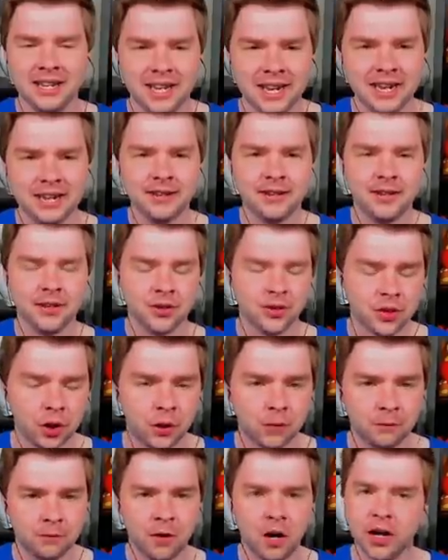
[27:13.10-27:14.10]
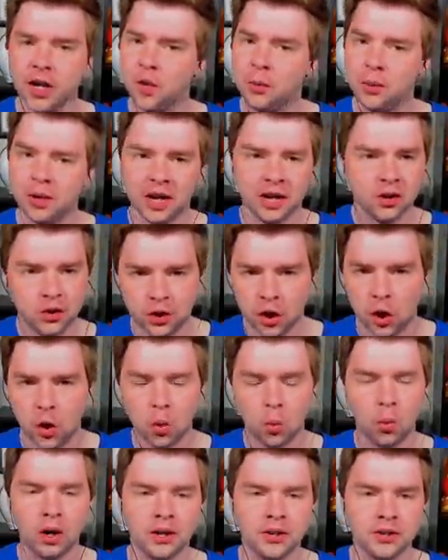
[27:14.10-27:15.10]
need to surf on you, and I
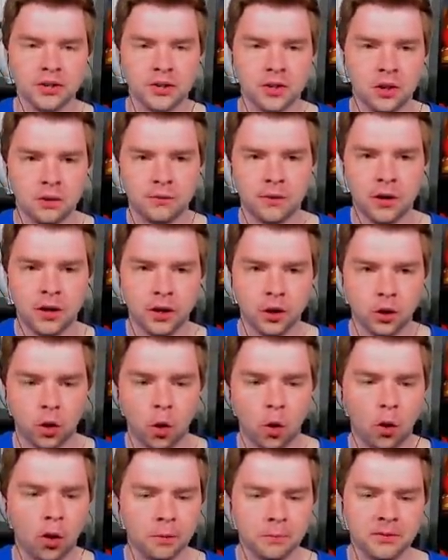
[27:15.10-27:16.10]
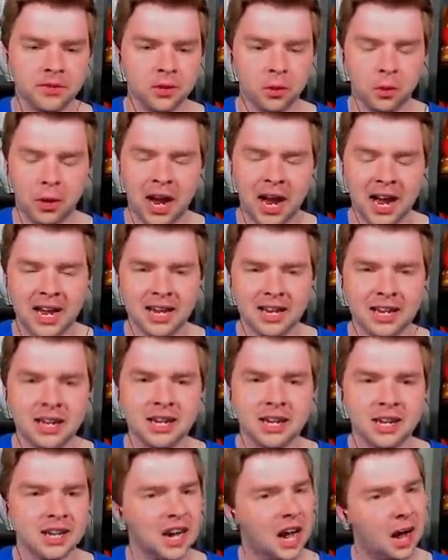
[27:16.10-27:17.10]
don't want to surf on your corpse,
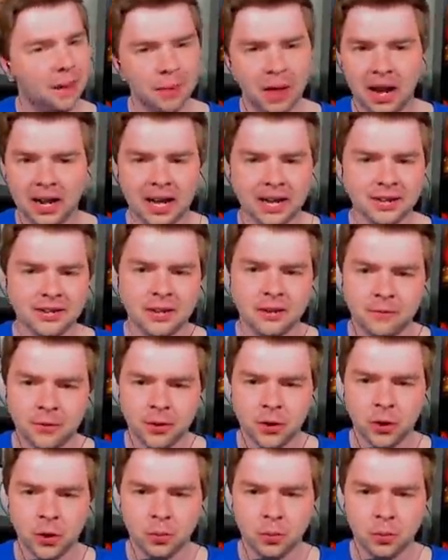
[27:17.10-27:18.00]
okay? I'm not asking for